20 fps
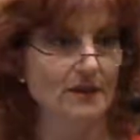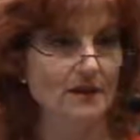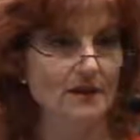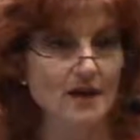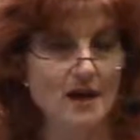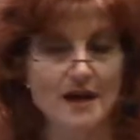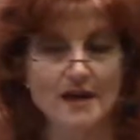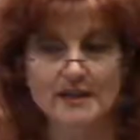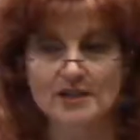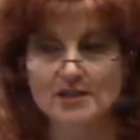
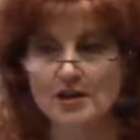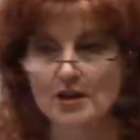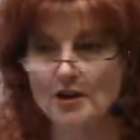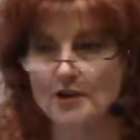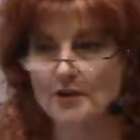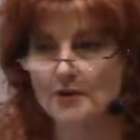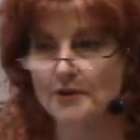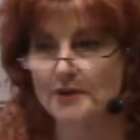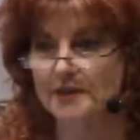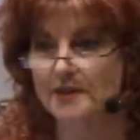God is all
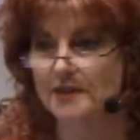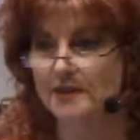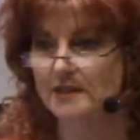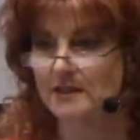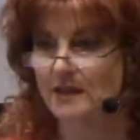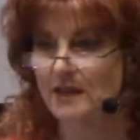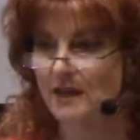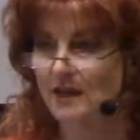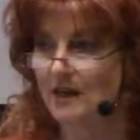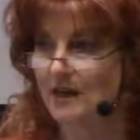there is.
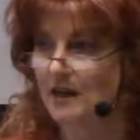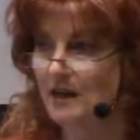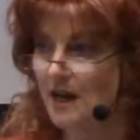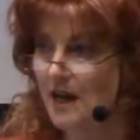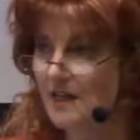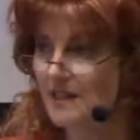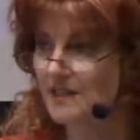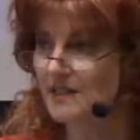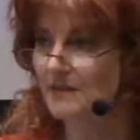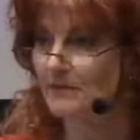
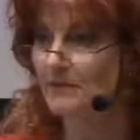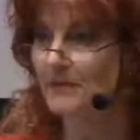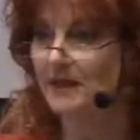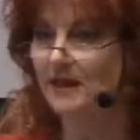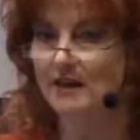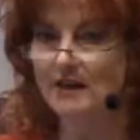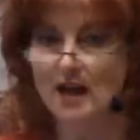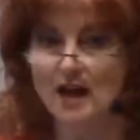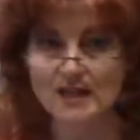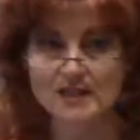God's in
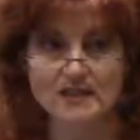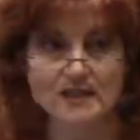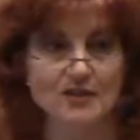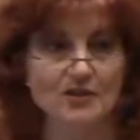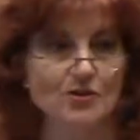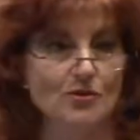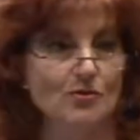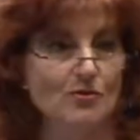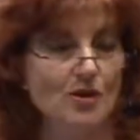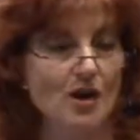me. God's
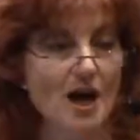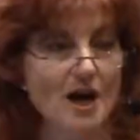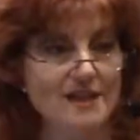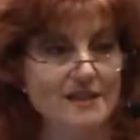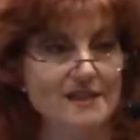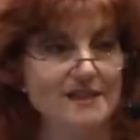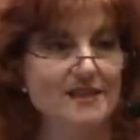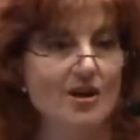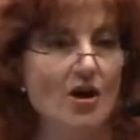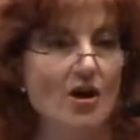in you.
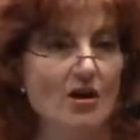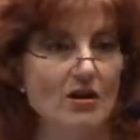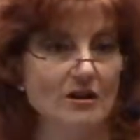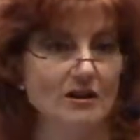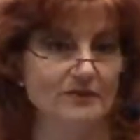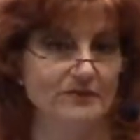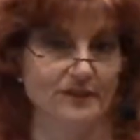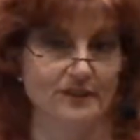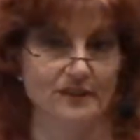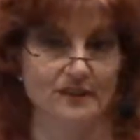God's in all
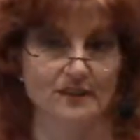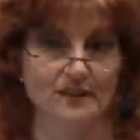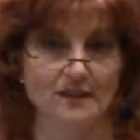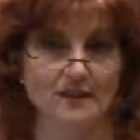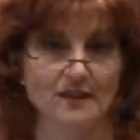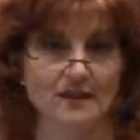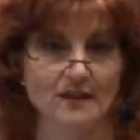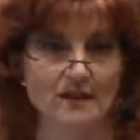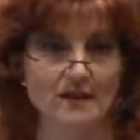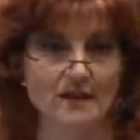of it.
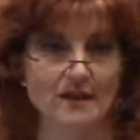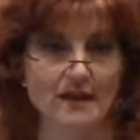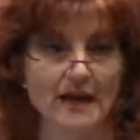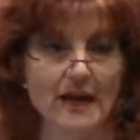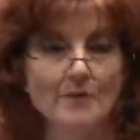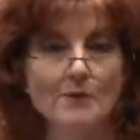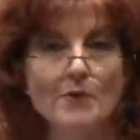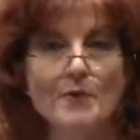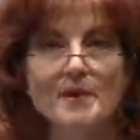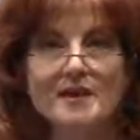
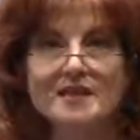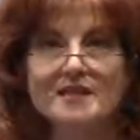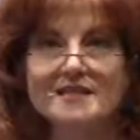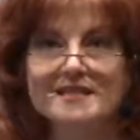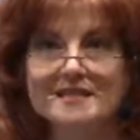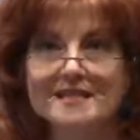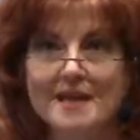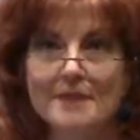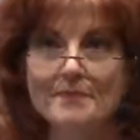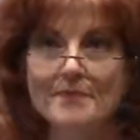And when we can
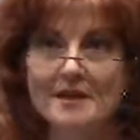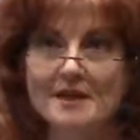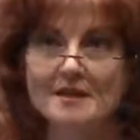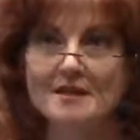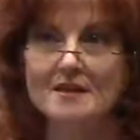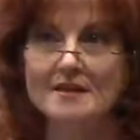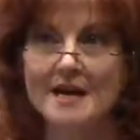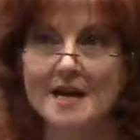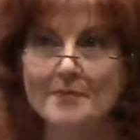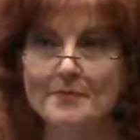step
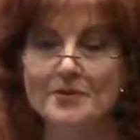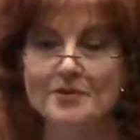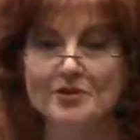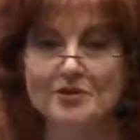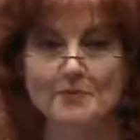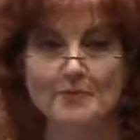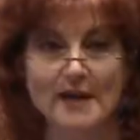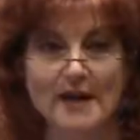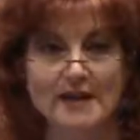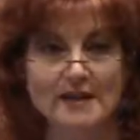into that
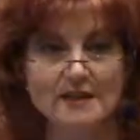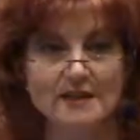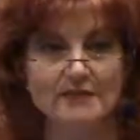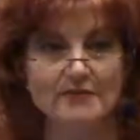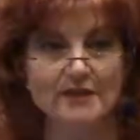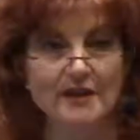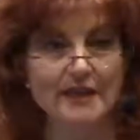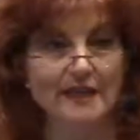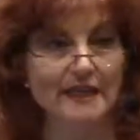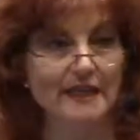
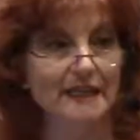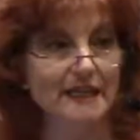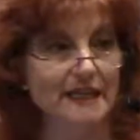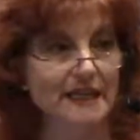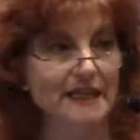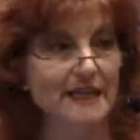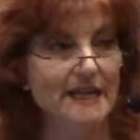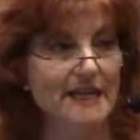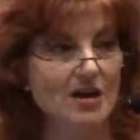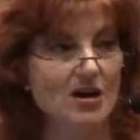perspective in
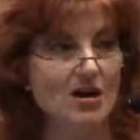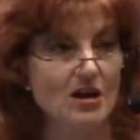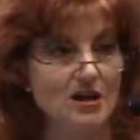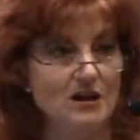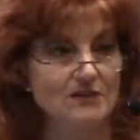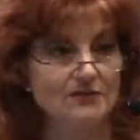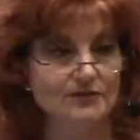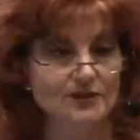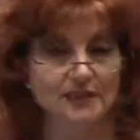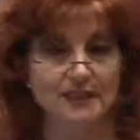any
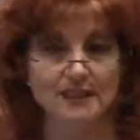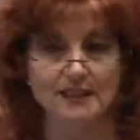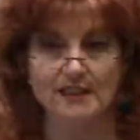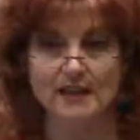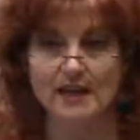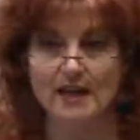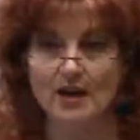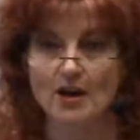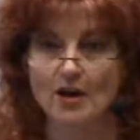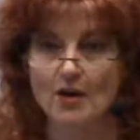conflict
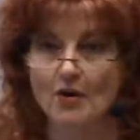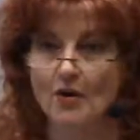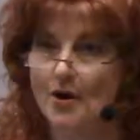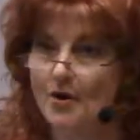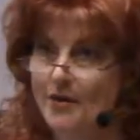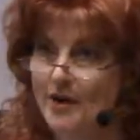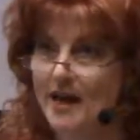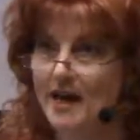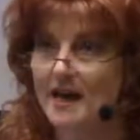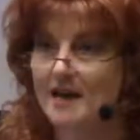and go,
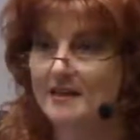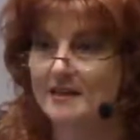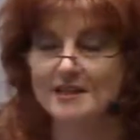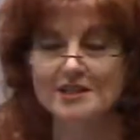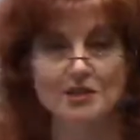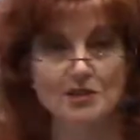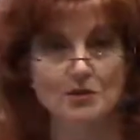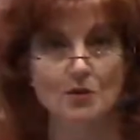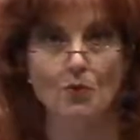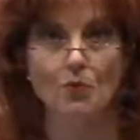okay,
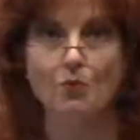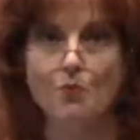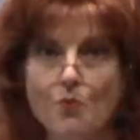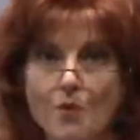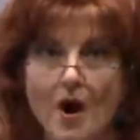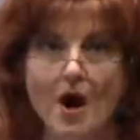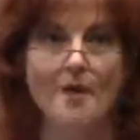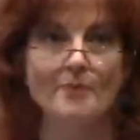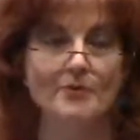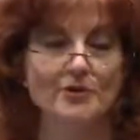this is an
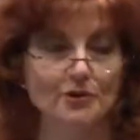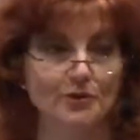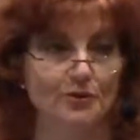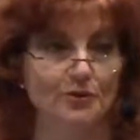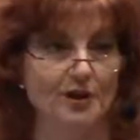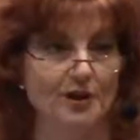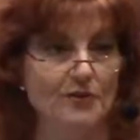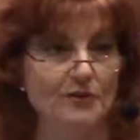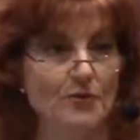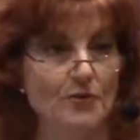
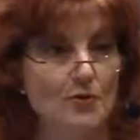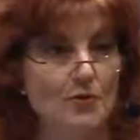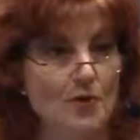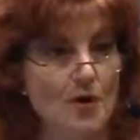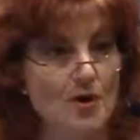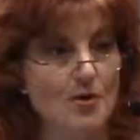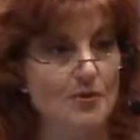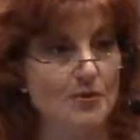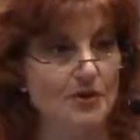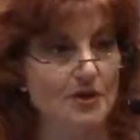opportunity for
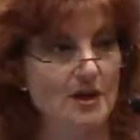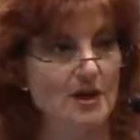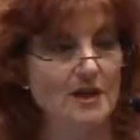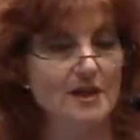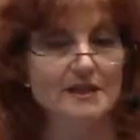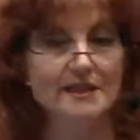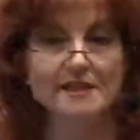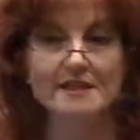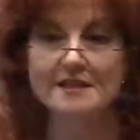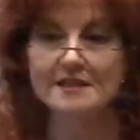growth.
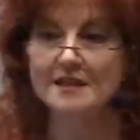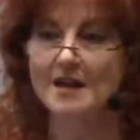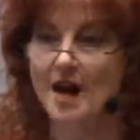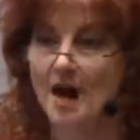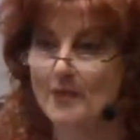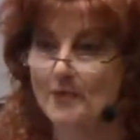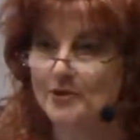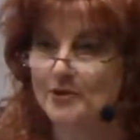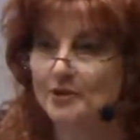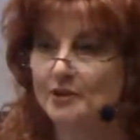This is an
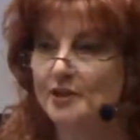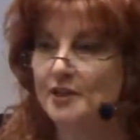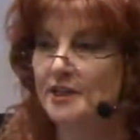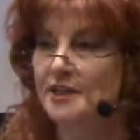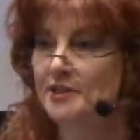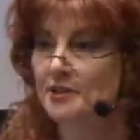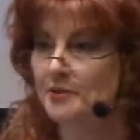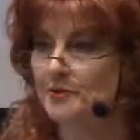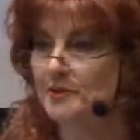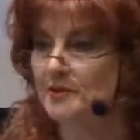opportunity
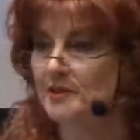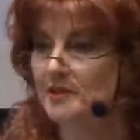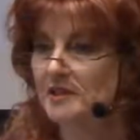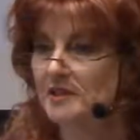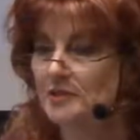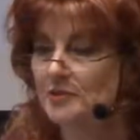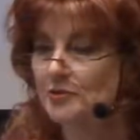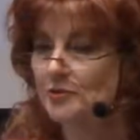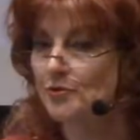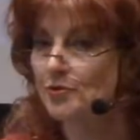
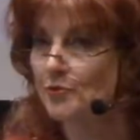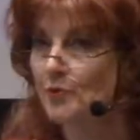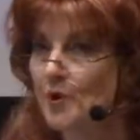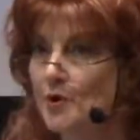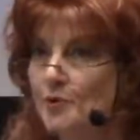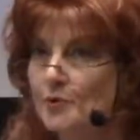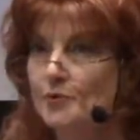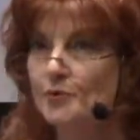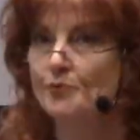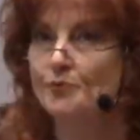to
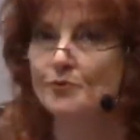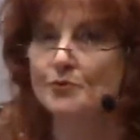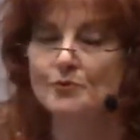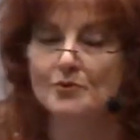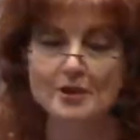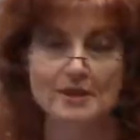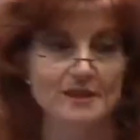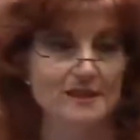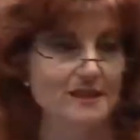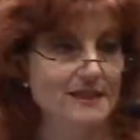grow through
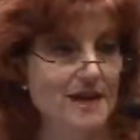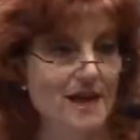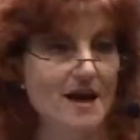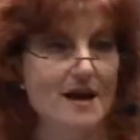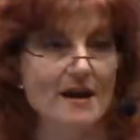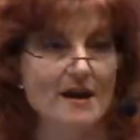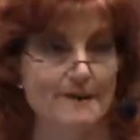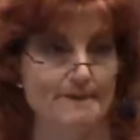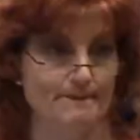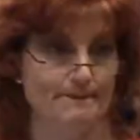this
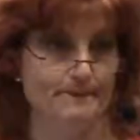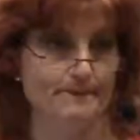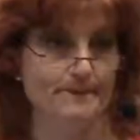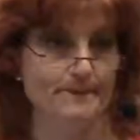time.